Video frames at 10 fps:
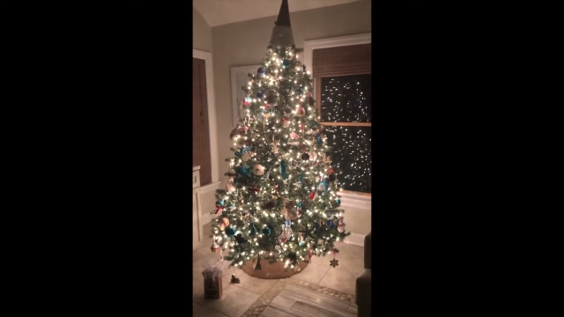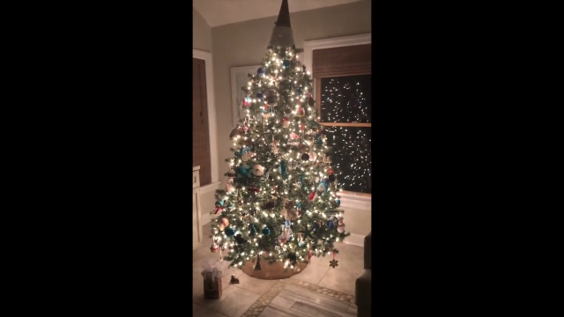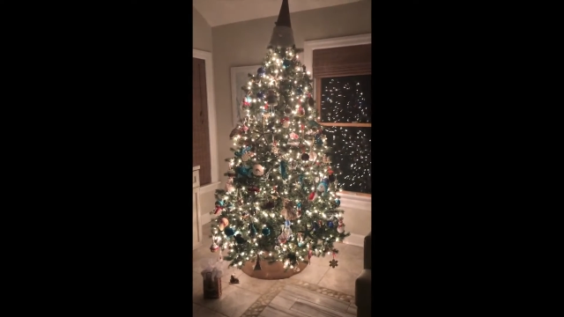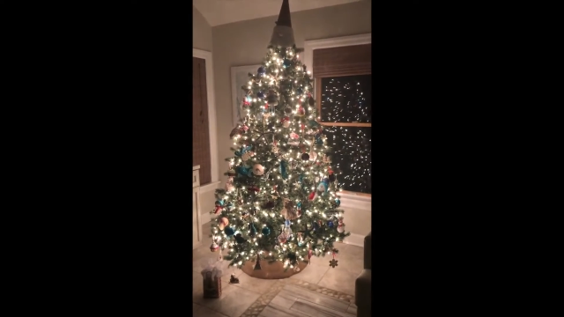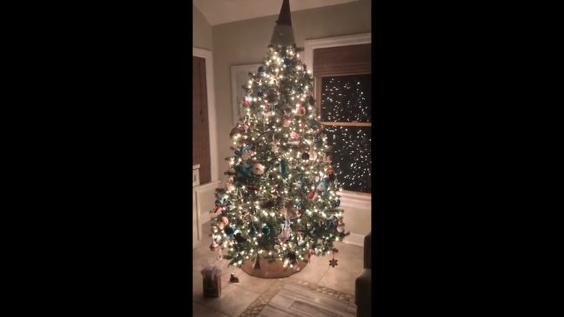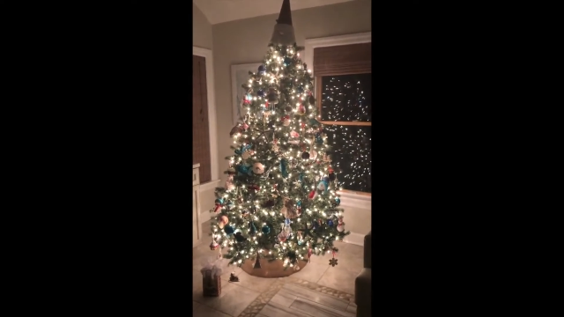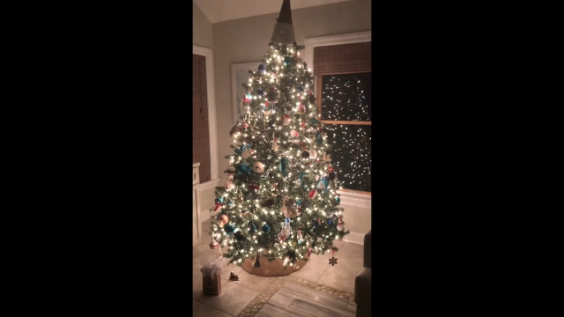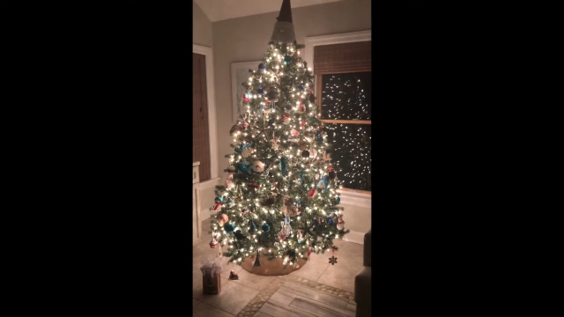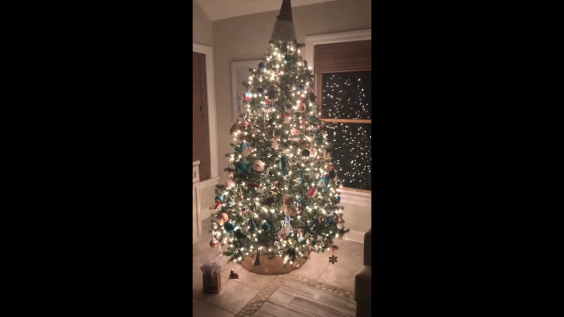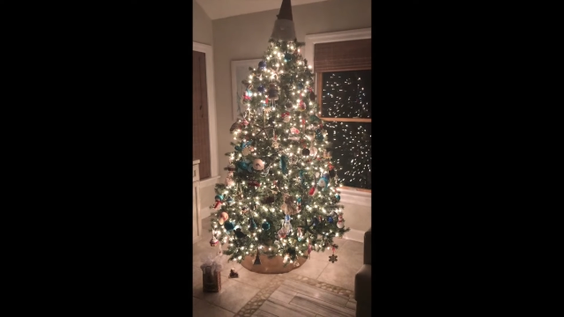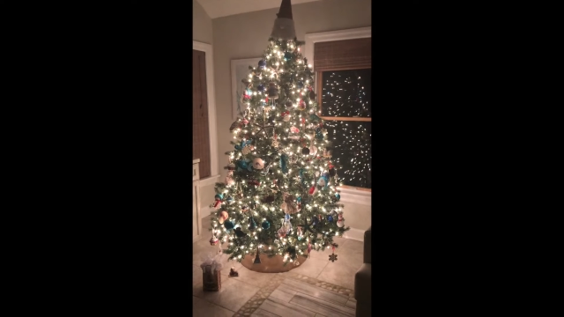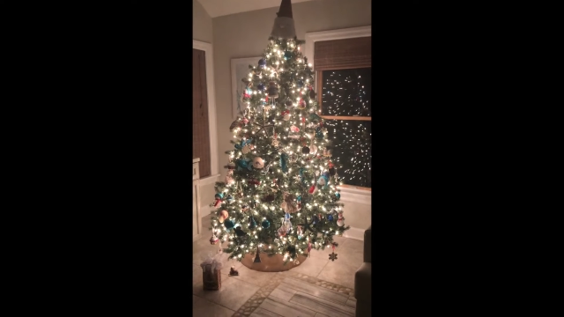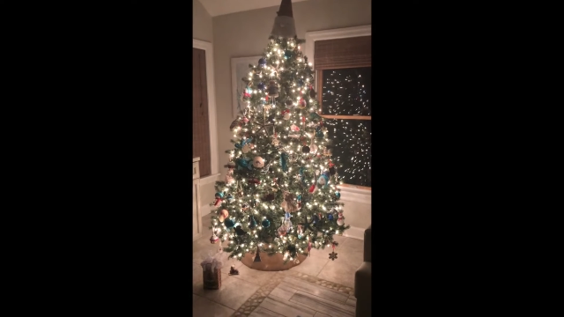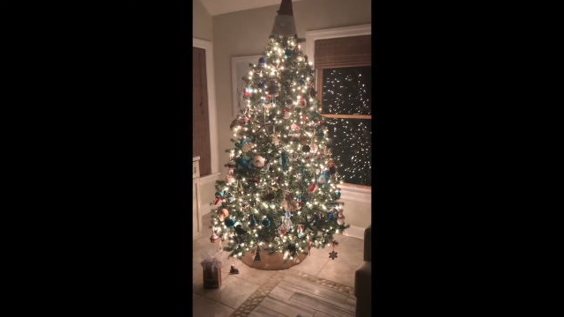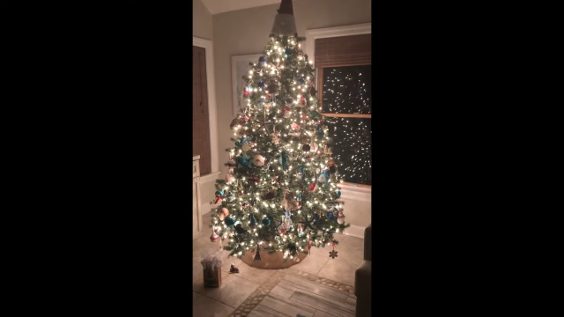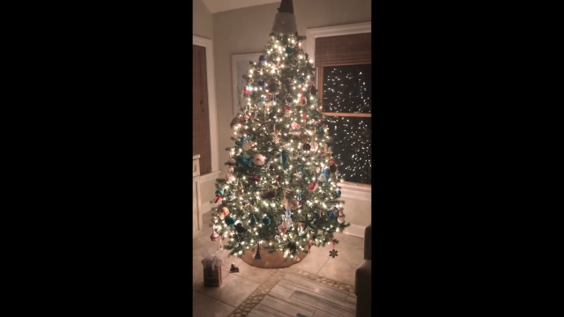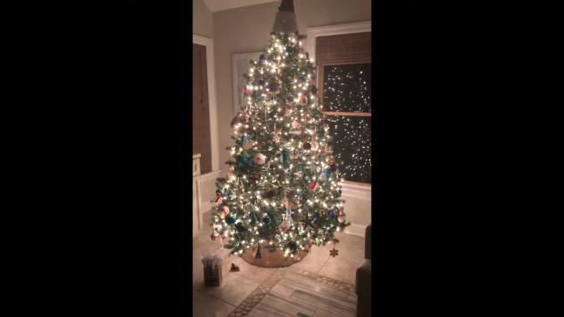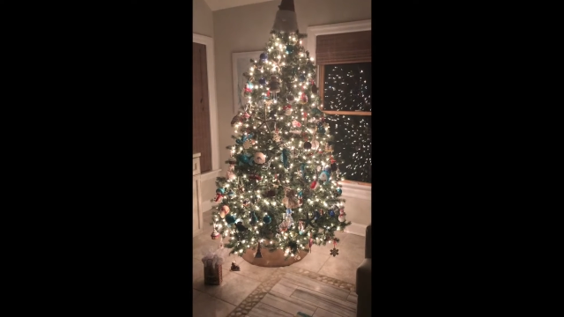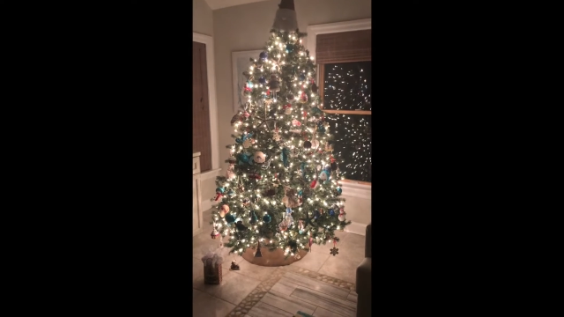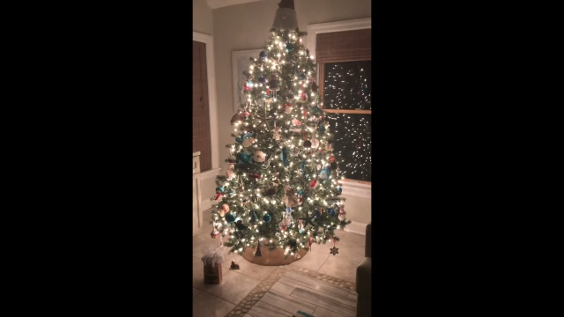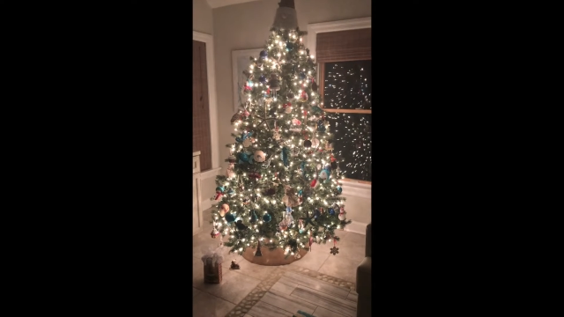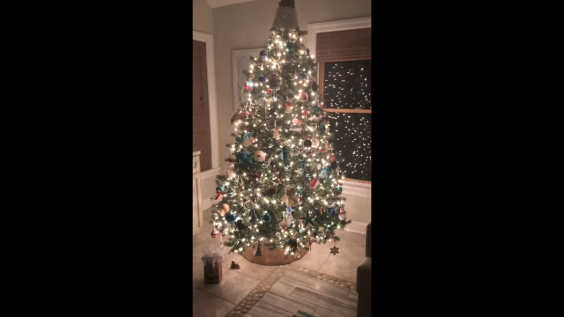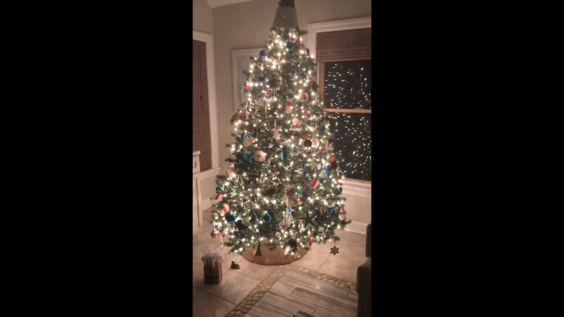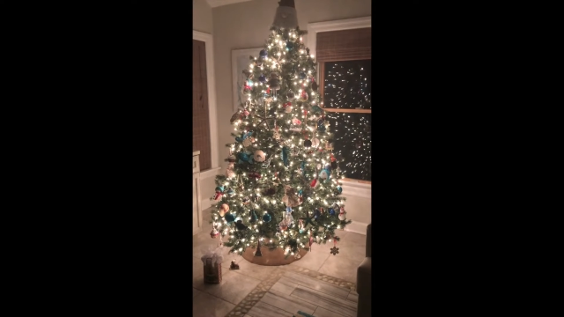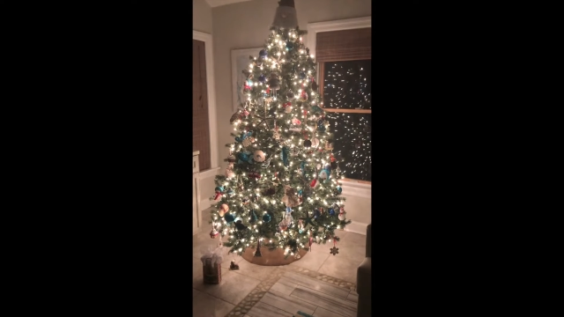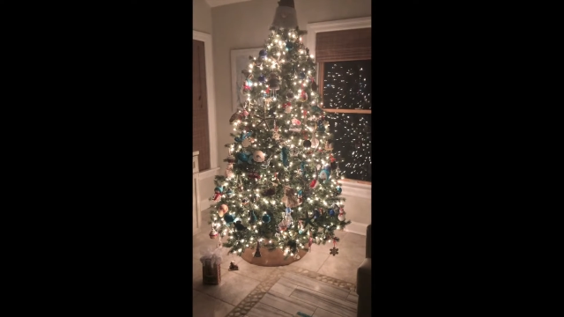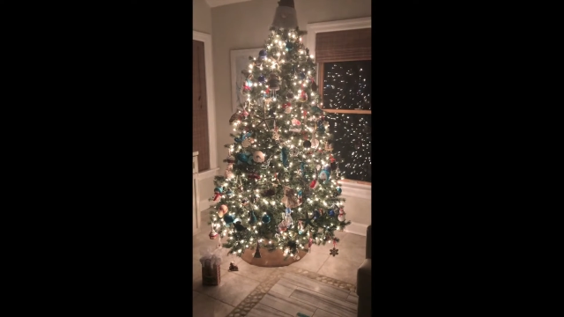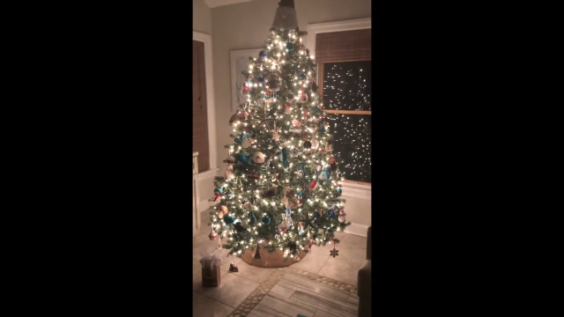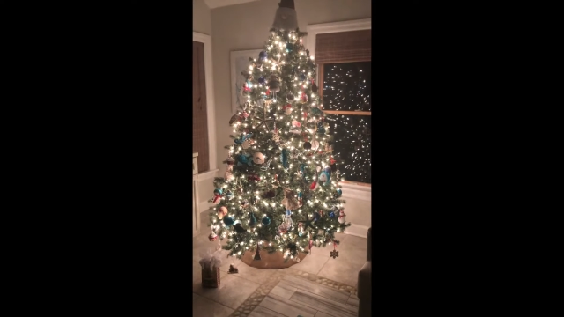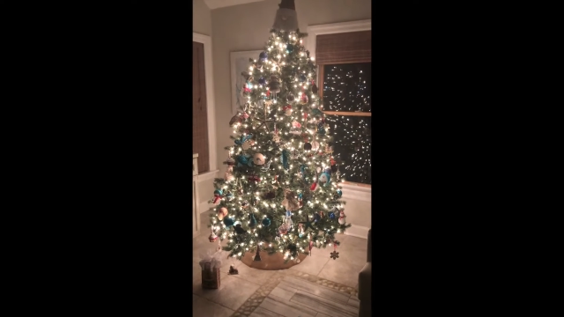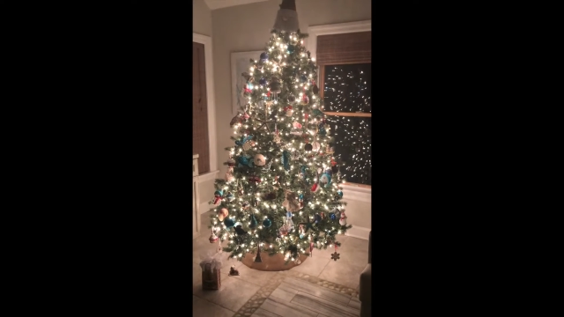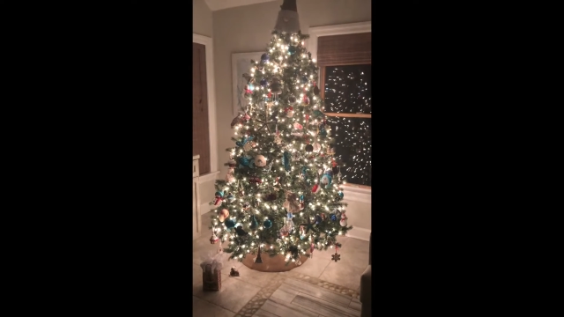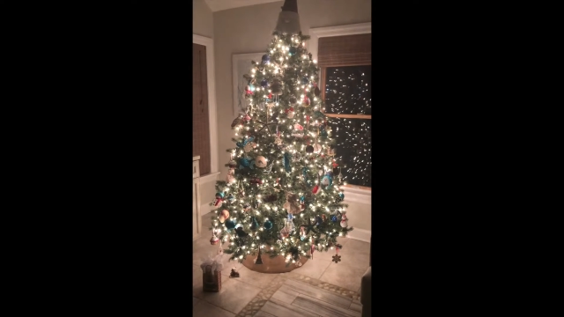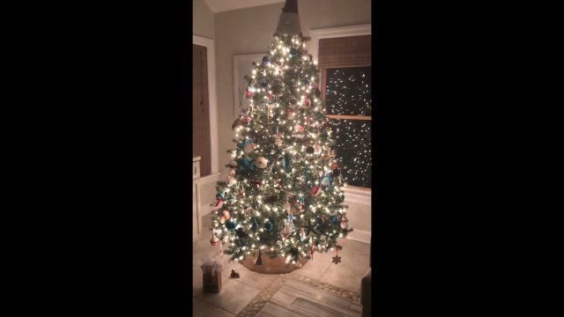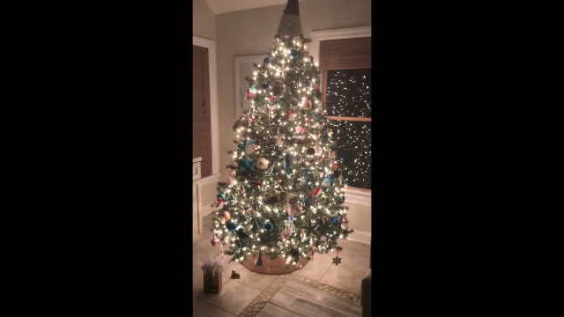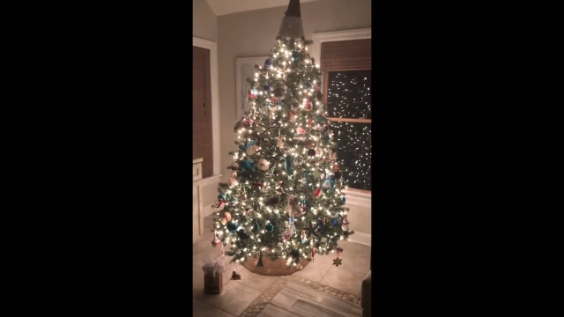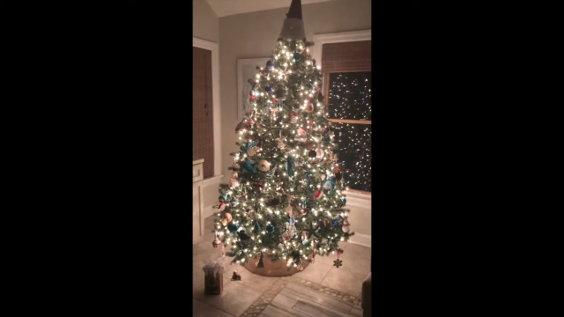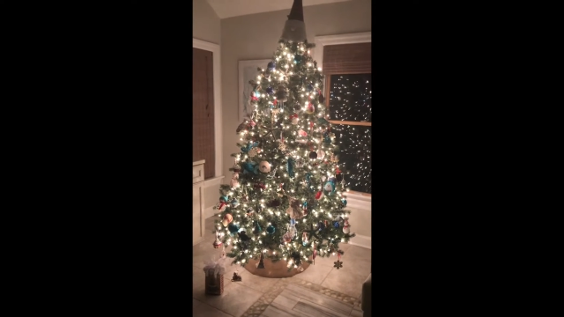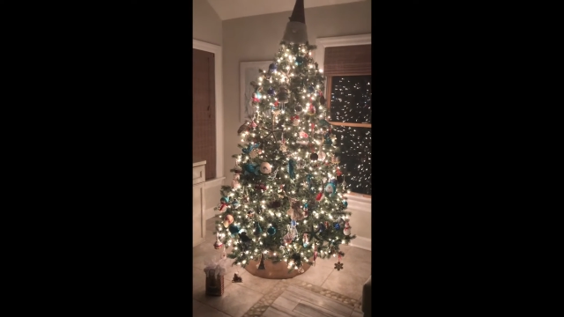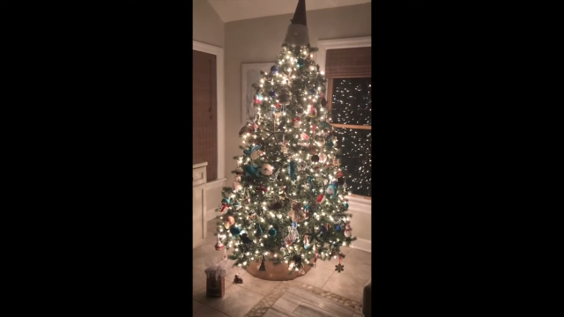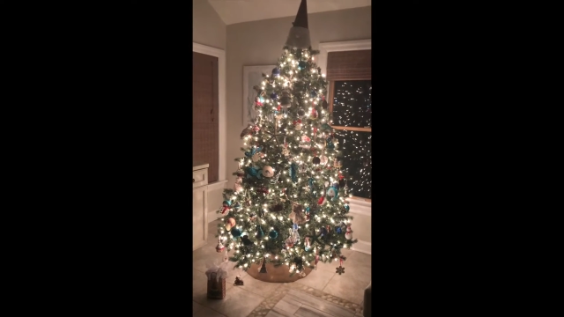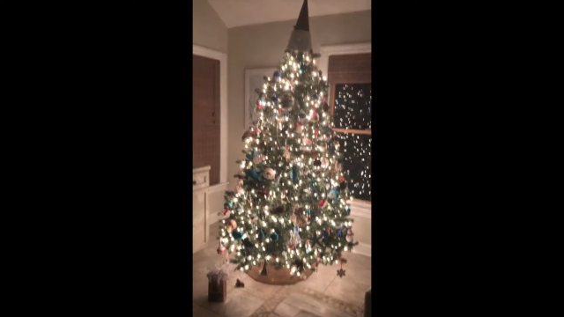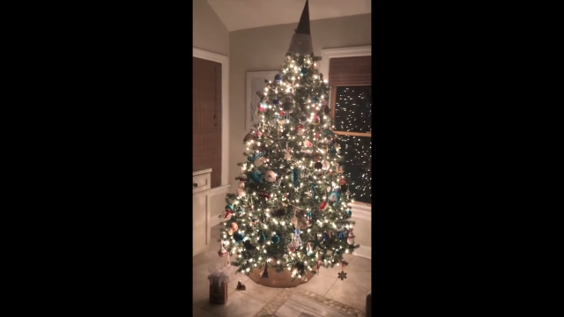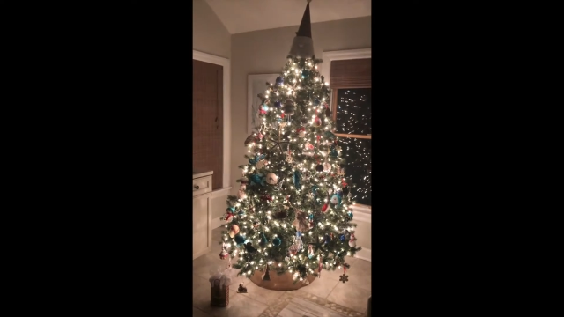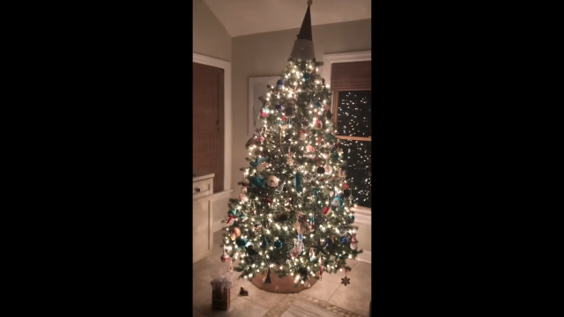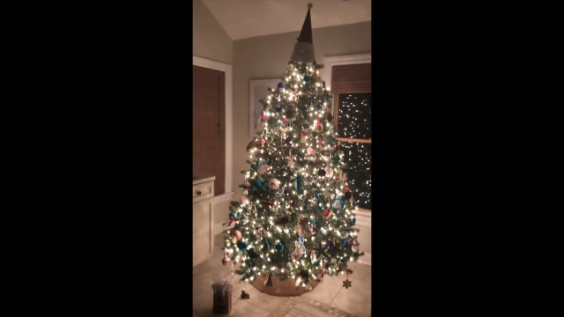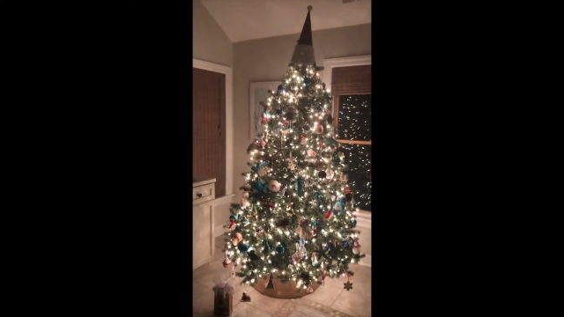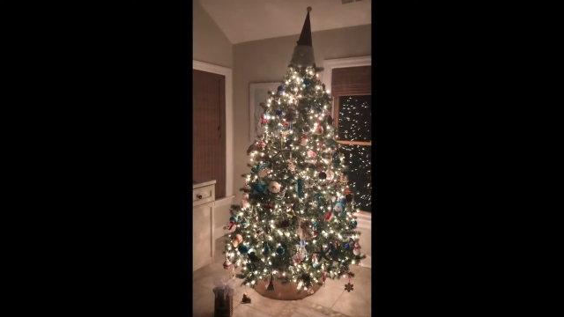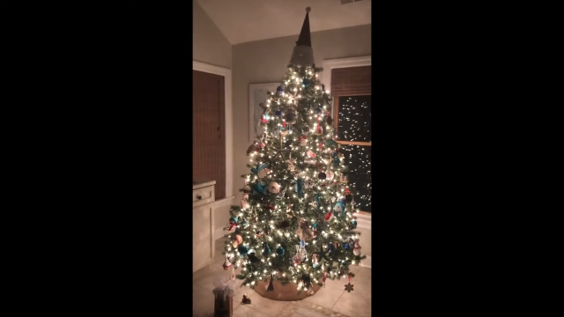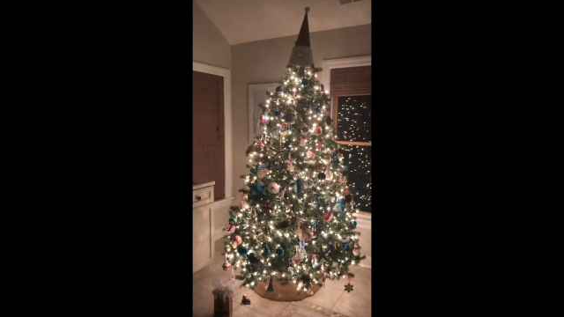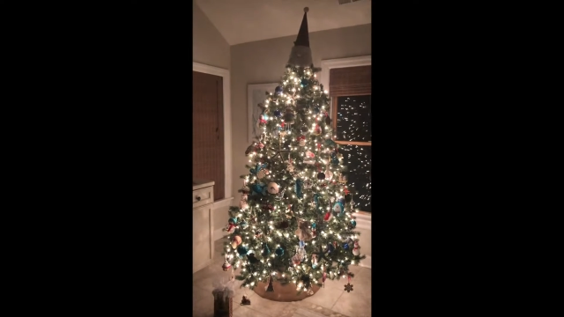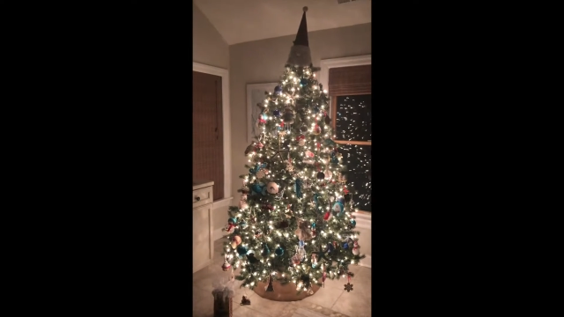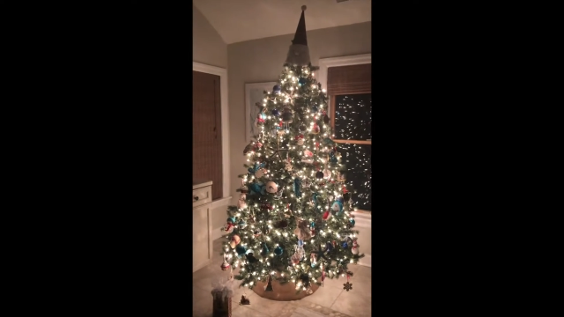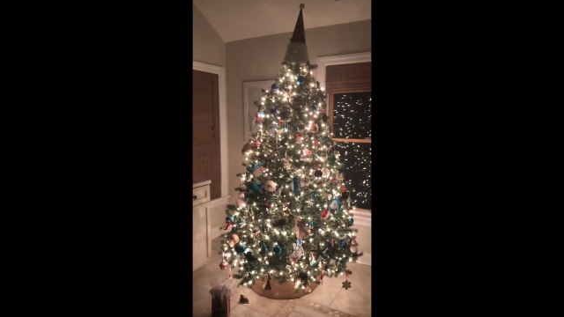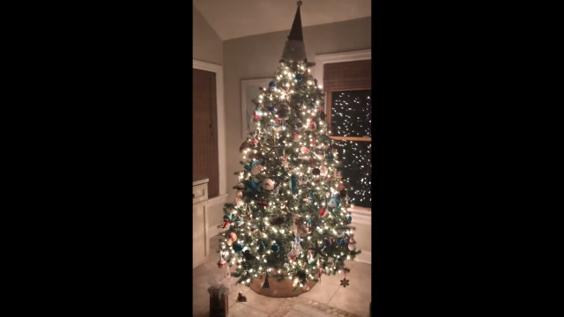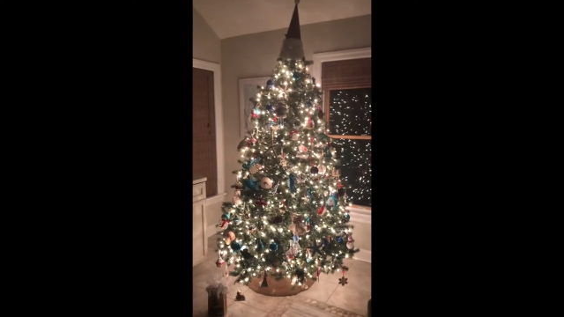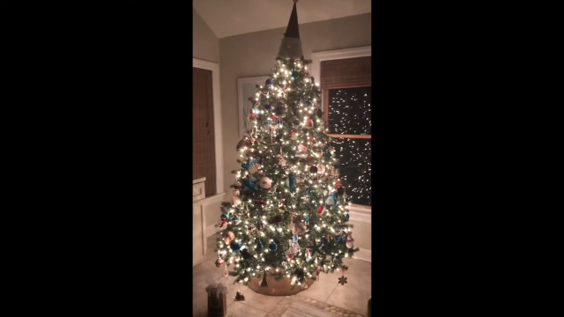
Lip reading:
[unreadable: no face in view]